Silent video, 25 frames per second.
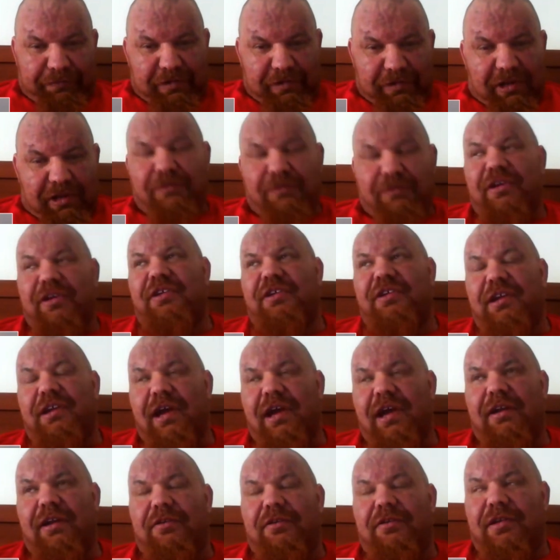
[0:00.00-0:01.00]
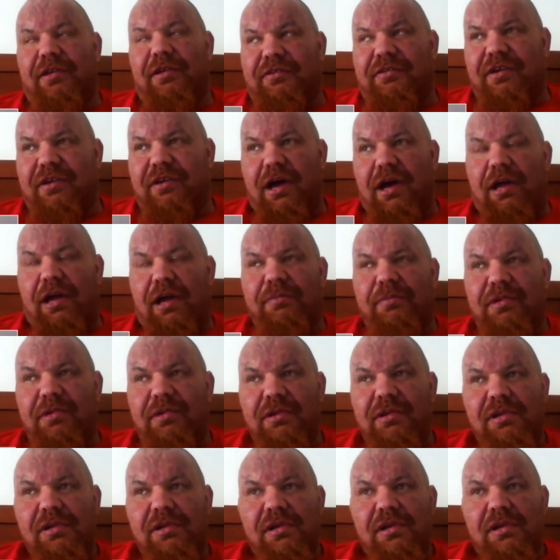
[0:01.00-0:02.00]
And I was actually in Canada at the time.
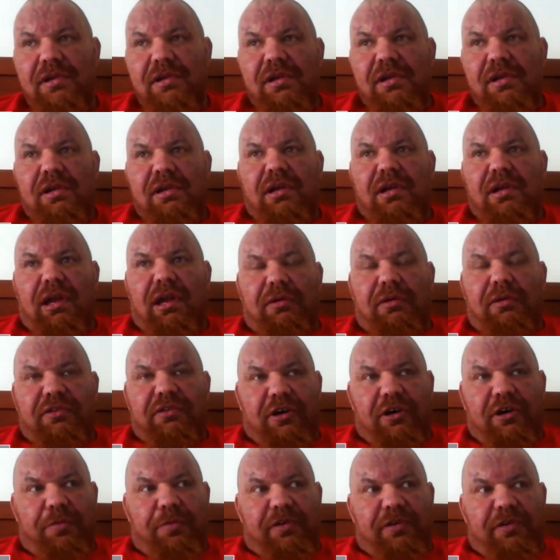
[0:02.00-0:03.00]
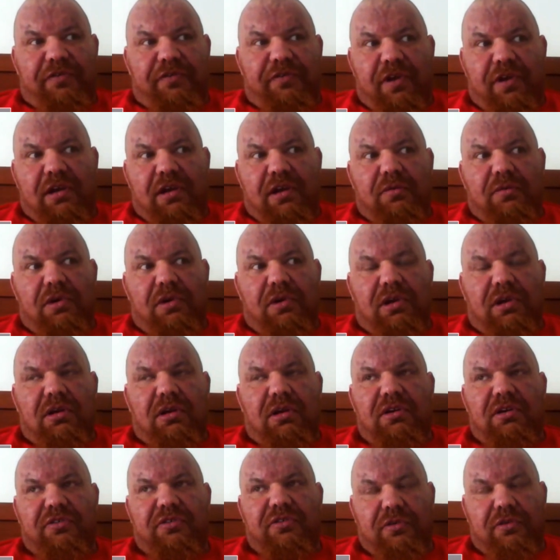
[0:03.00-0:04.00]
And I was helping a friend working
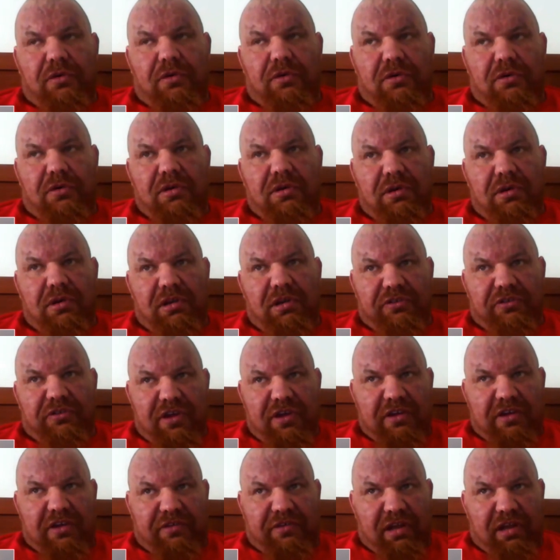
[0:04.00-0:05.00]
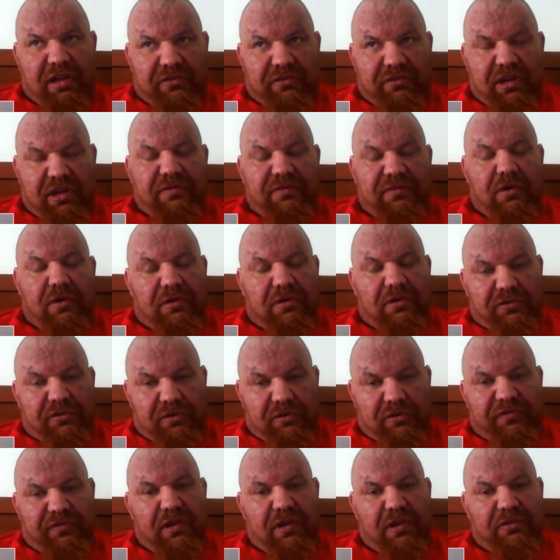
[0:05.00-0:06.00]
on his truck, and the jack stands gave go, and the
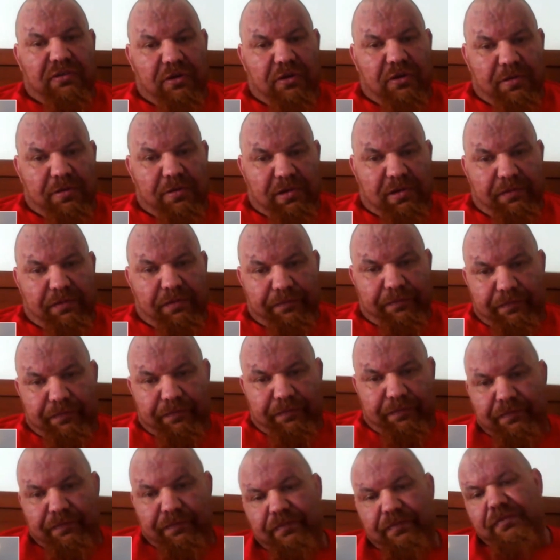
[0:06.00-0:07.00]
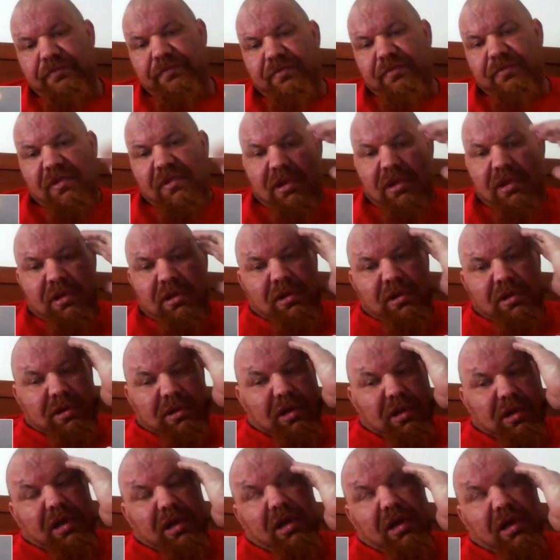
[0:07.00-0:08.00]
truck fell on top of me.
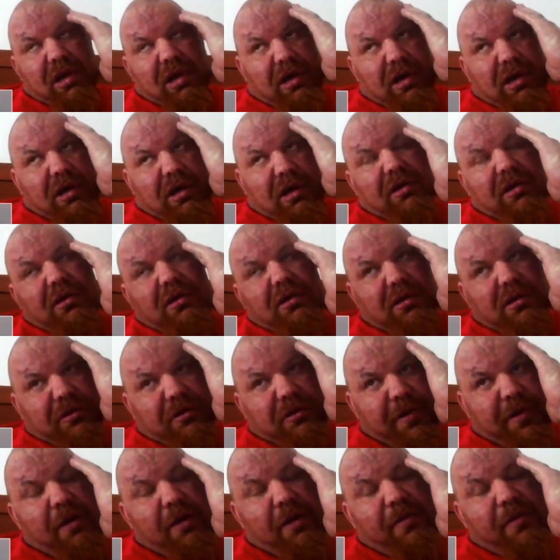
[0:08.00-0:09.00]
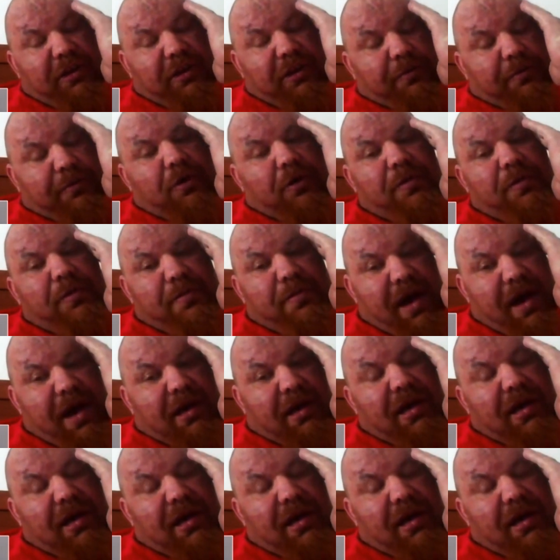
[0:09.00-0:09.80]
The paramedics brought me back.